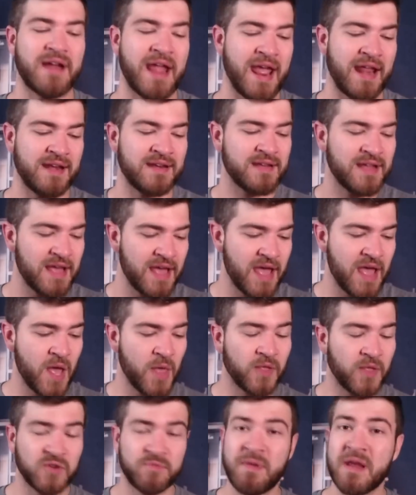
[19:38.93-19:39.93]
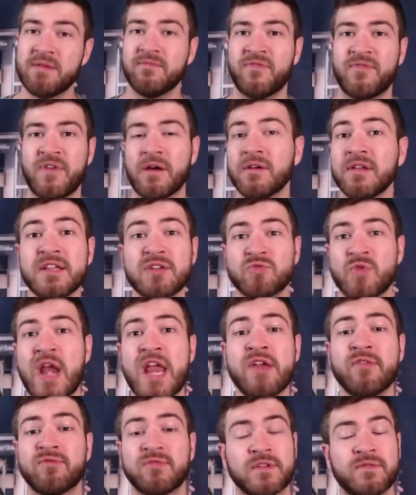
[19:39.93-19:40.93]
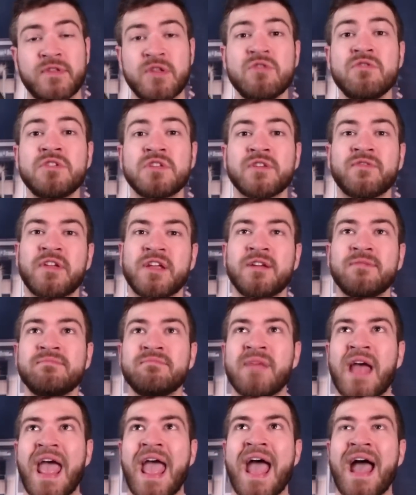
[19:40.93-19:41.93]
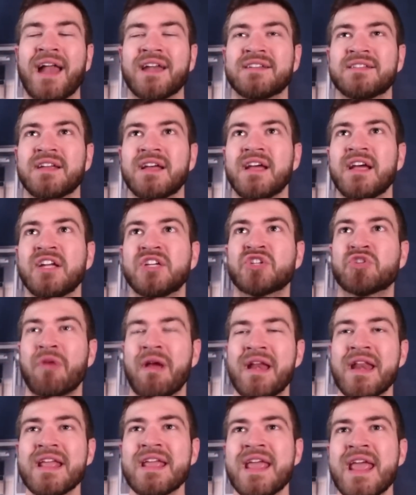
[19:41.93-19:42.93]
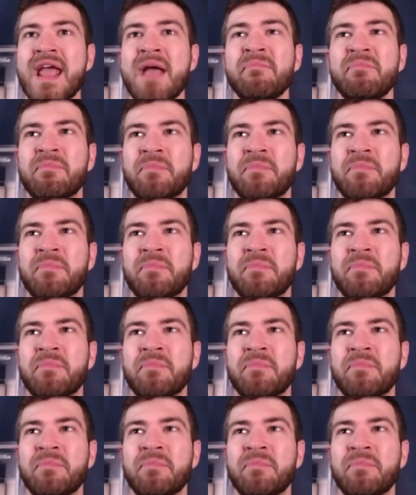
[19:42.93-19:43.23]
And there's been fairly rave reviews of him at training camp.